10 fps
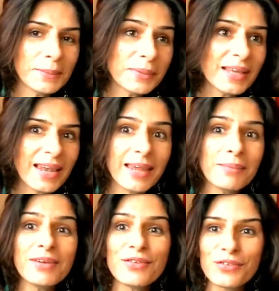But the
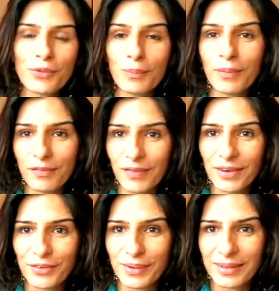alignment is so
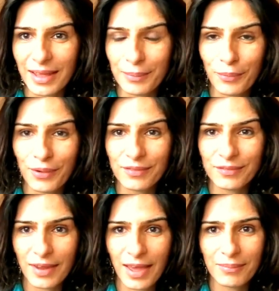perfect during that point
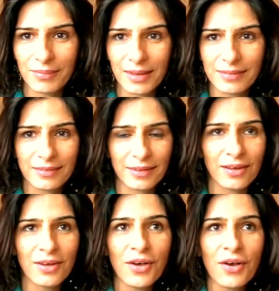of time that uh,
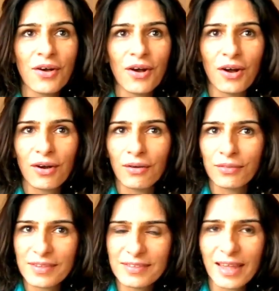uh
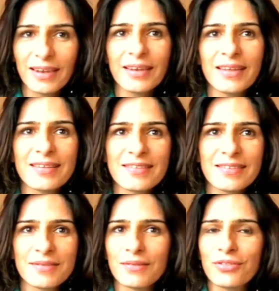the sun
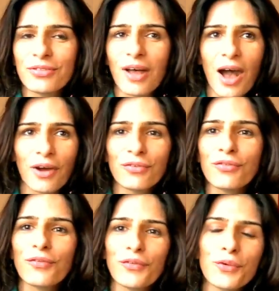is out
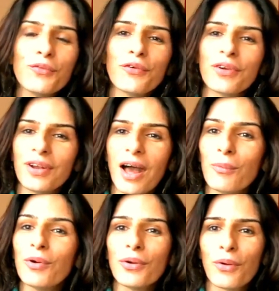of the view for an
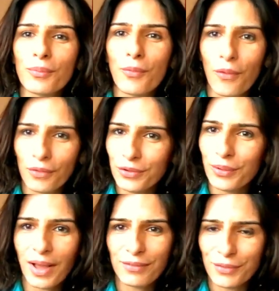hour or more.
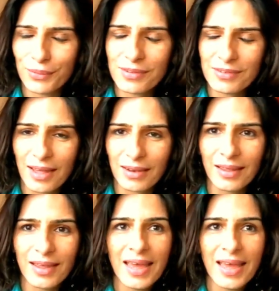You can't view the sun.